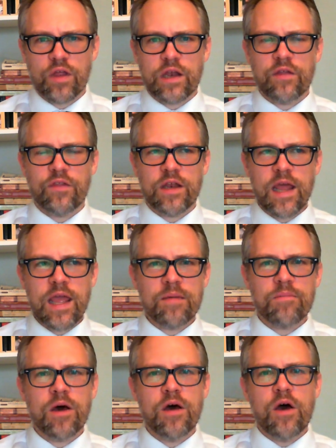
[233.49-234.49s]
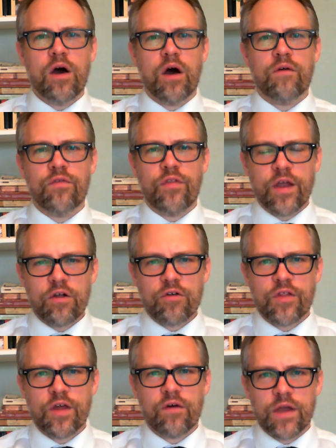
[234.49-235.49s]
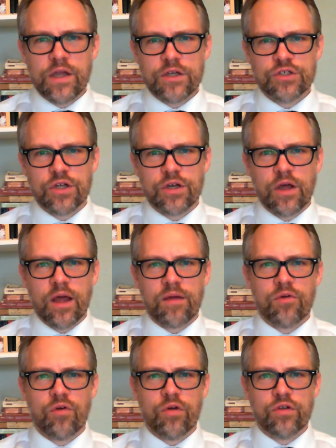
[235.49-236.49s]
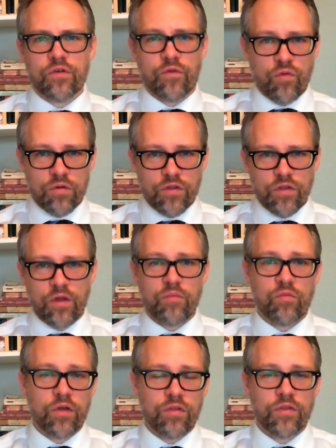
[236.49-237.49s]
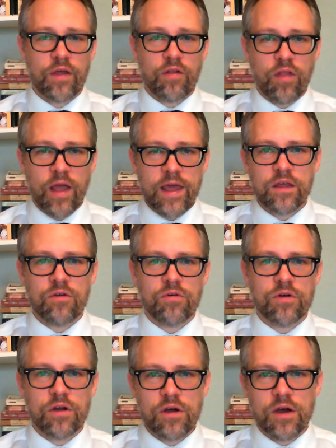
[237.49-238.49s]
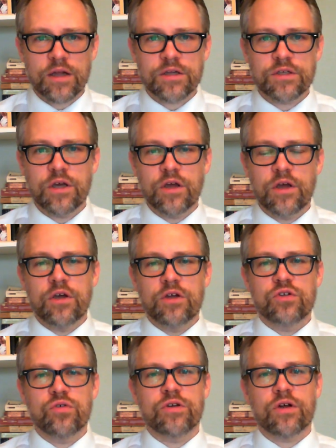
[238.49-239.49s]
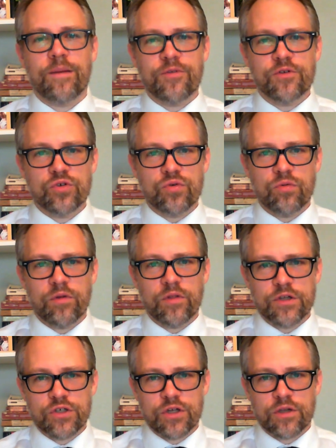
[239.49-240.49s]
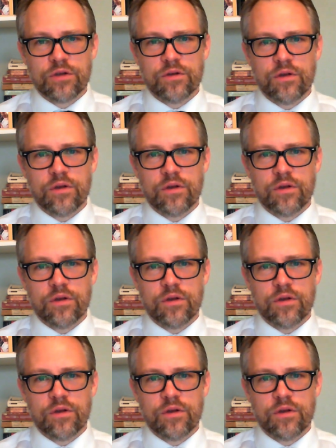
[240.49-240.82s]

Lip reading: And in the name of their salvation, I'm going to force them, whether they like it or not, to adopt the true religion.